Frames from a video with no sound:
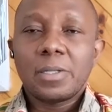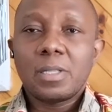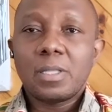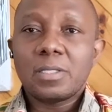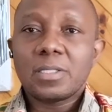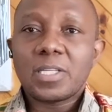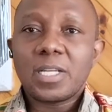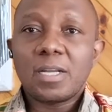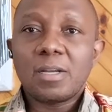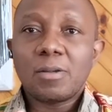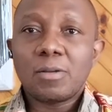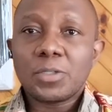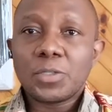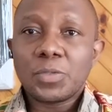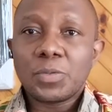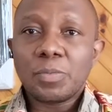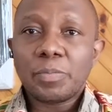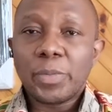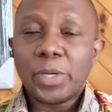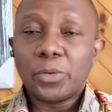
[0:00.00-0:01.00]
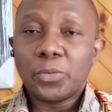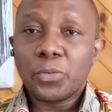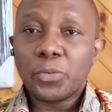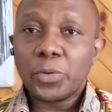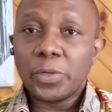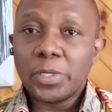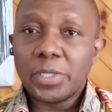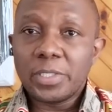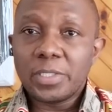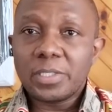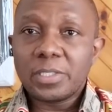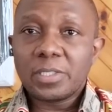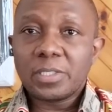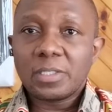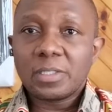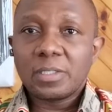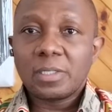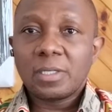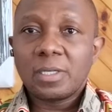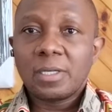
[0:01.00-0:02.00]
These are not my words.
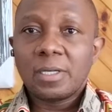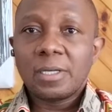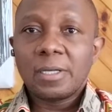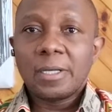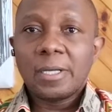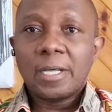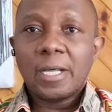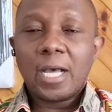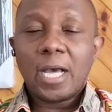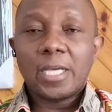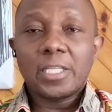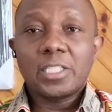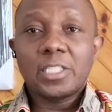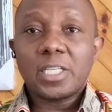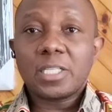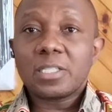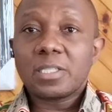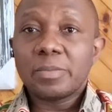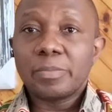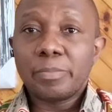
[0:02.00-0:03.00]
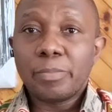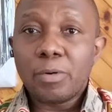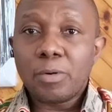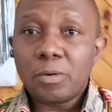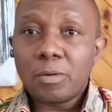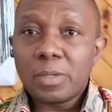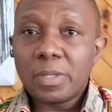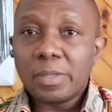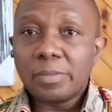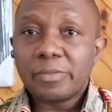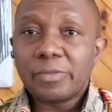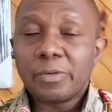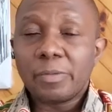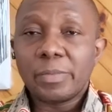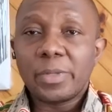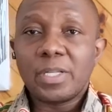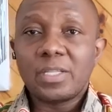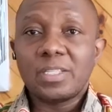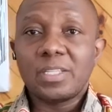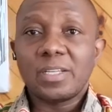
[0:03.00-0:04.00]
I just borrowed them
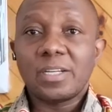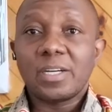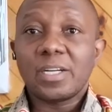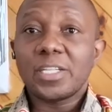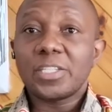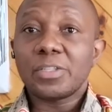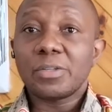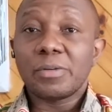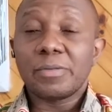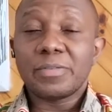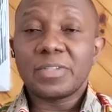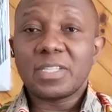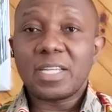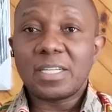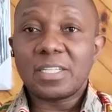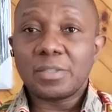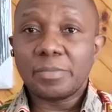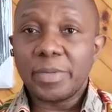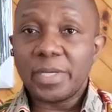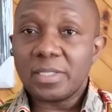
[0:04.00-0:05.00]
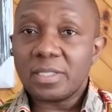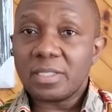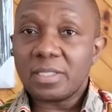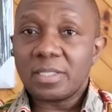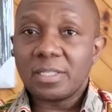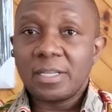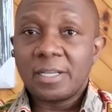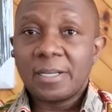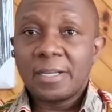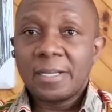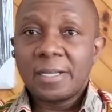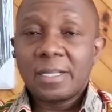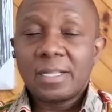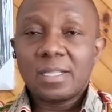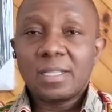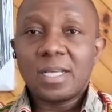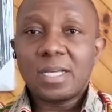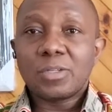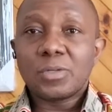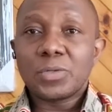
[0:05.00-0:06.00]
from the Declaration of Sentiments
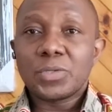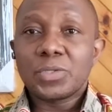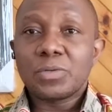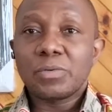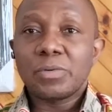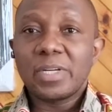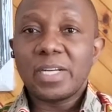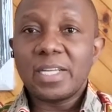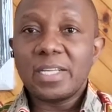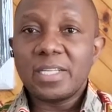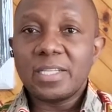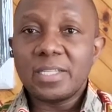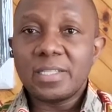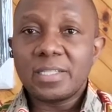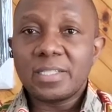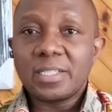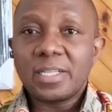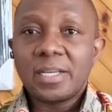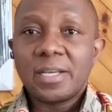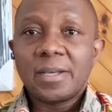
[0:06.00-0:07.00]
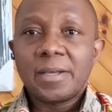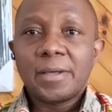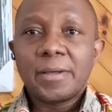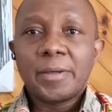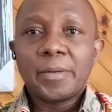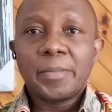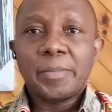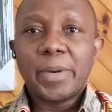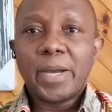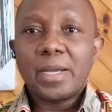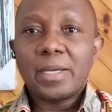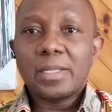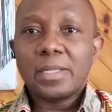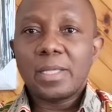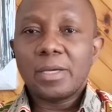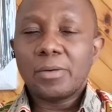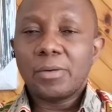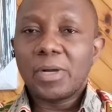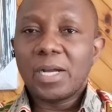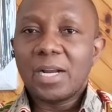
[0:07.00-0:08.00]
that was released by
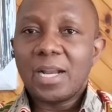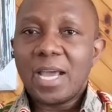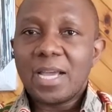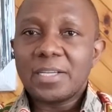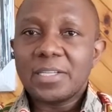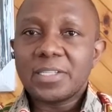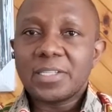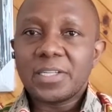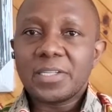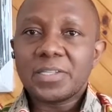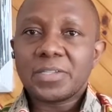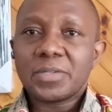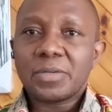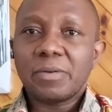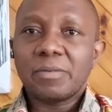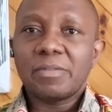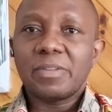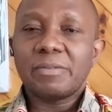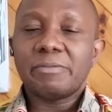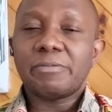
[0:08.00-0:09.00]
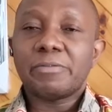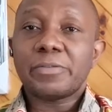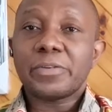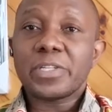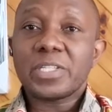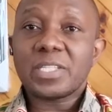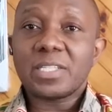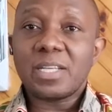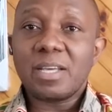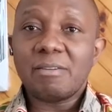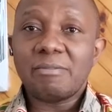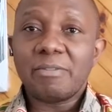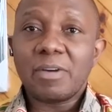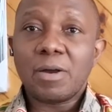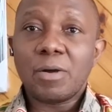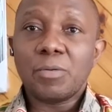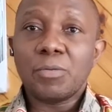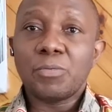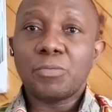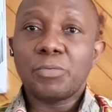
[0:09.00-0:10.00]
the organizers of the first
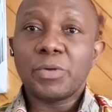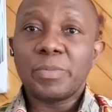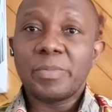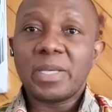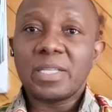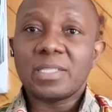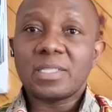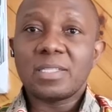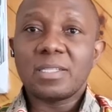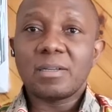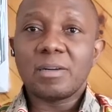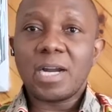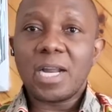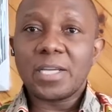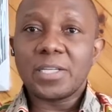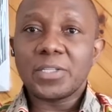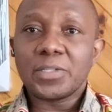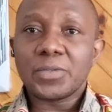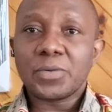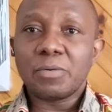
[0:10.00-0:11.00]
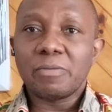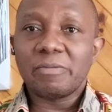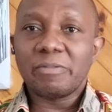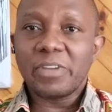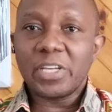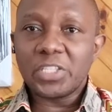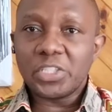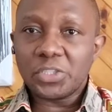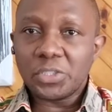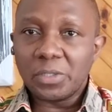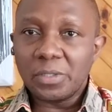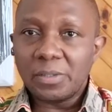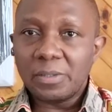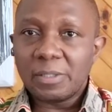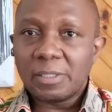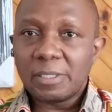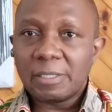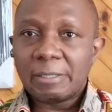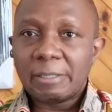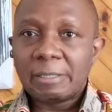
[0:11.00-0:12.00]
ever Women's Rights
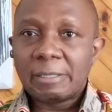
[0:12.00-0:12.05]
Convention